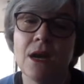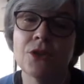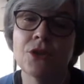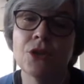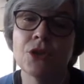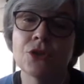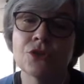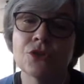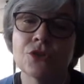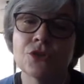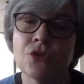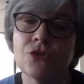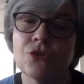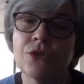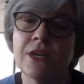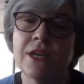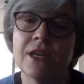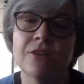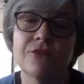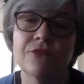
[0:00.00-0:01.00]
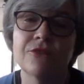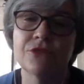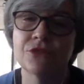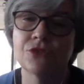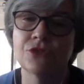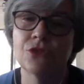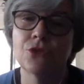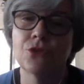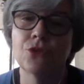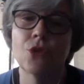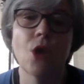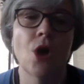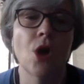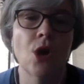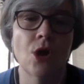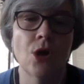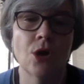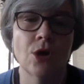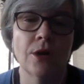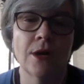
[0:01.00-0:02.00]
a nurse already for so
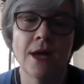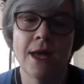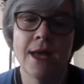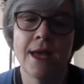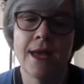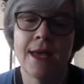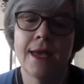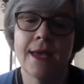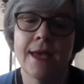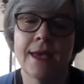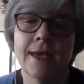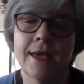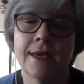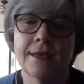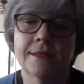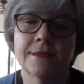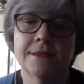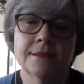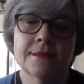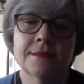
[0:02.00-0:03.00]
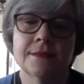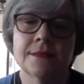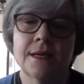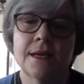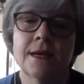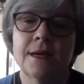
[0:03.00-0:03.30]
long, and mm-hmm.